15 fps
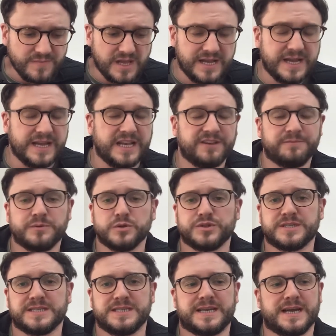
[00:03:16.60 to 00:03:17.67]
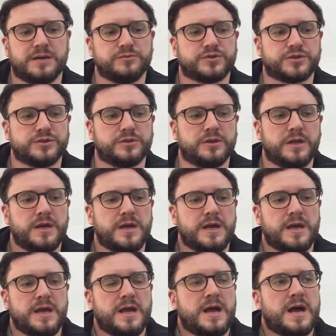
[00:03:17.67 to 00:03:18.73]
Liverpool City Council,
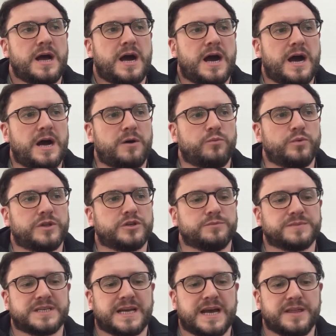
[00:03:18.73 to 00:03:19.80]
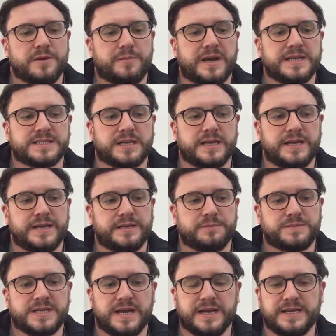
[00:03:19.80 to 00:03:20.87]
and we'd come together basically and
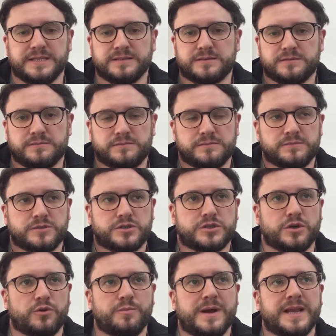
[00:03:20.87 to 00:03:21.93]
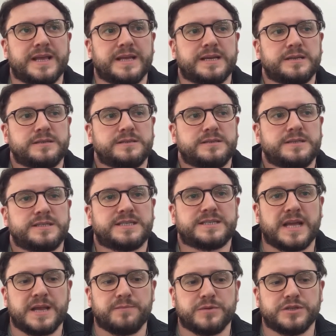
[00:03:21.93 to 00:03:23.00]
obtained so many
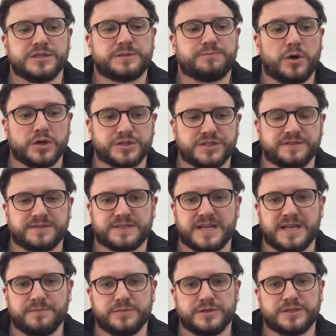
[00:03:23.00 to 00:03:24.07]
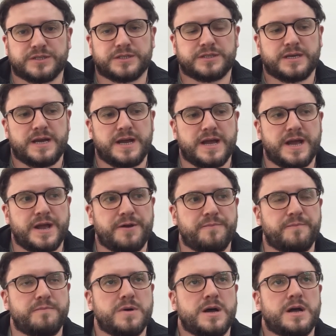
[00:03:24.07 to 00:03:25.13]
statements, positive statements,
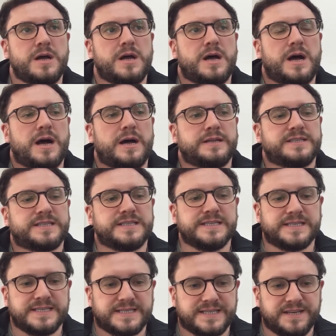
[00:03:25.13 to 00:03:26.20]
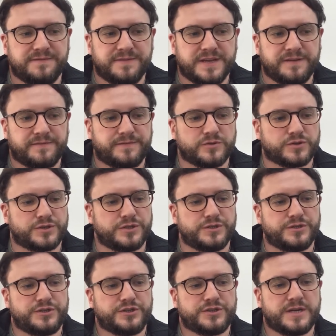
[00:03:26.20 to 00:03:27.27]
CCTV
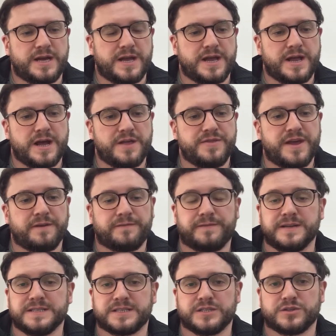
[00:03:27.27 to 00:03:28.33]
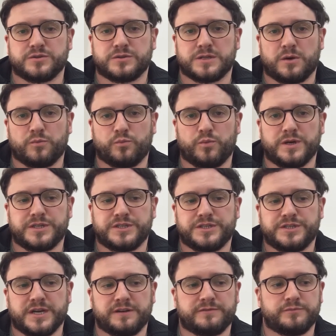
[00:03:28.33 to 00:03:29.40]
footage, and then offences that
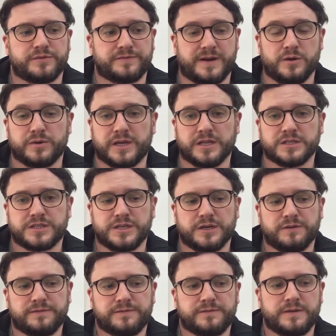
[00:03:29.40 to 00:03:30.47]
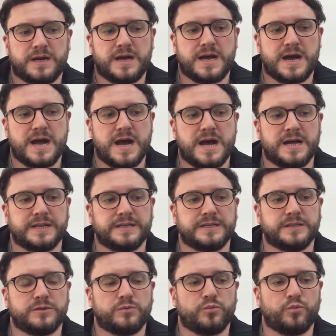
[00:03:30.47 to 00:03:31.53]
which Jeff was found guilty of.
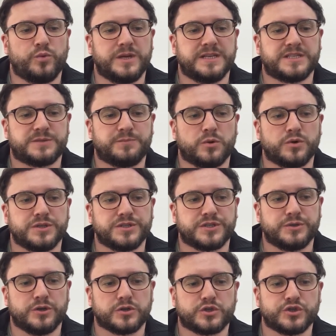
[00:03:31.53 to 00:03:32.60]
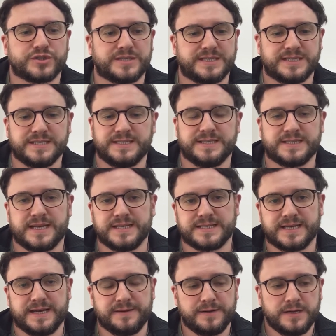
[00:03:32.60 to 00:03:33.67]
And we'd spoken to not just the city
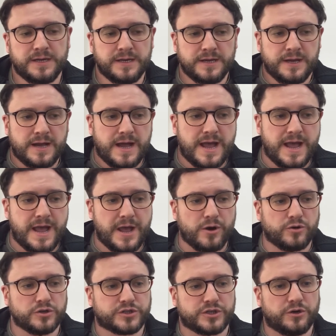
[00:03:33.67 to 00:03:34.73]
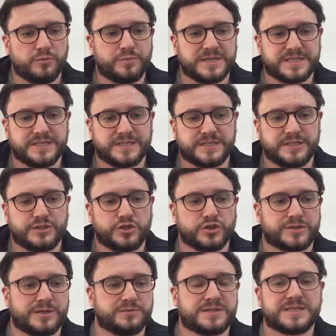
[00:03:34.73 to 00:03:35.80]
centre, also businesses
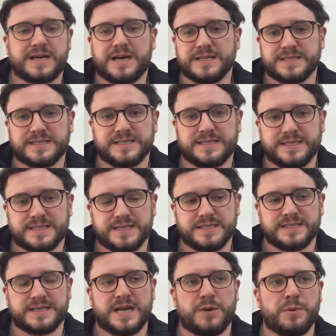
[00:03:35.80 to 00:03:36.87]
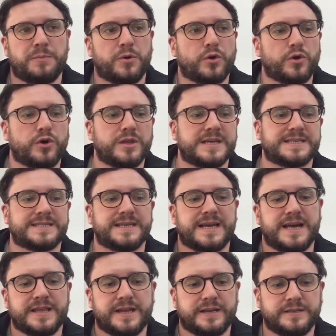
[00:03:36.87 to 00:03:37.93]
just outside the city centre, and we put all this
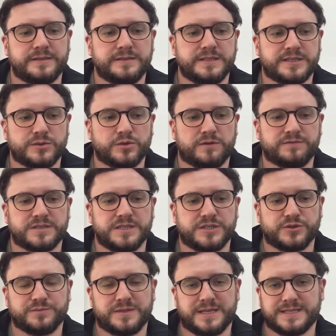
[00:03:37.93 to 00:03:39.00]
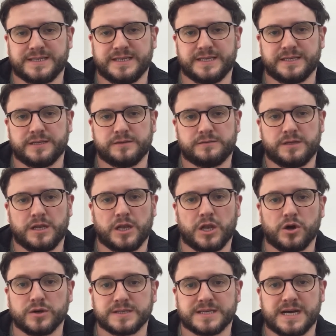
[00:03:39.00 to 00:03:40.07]
together. And this is obviously something that's taken a
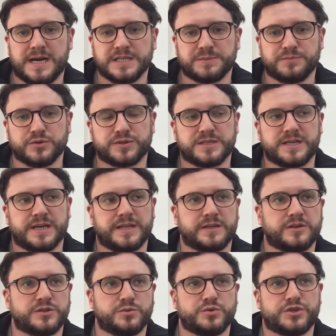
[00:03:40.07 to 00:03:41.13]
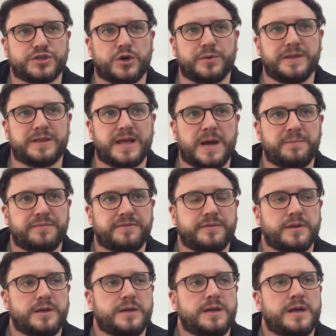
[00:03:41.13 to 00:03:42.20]
long time to put together because it was so in depth,
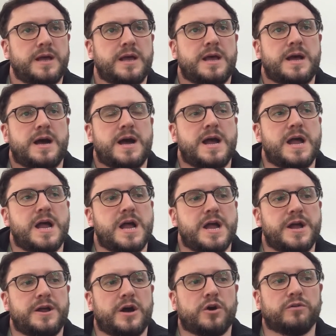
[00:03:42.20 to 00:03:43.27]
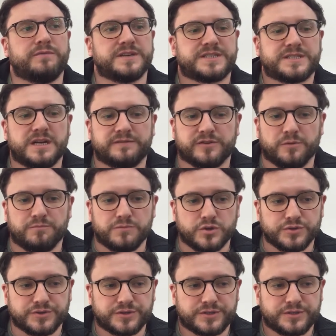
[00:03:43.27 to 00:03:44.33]
over several
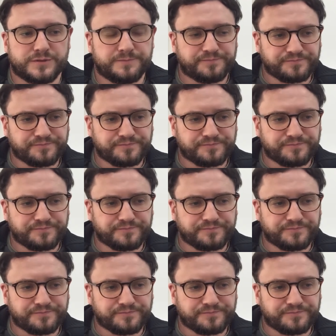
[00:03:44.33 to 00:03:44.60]
months,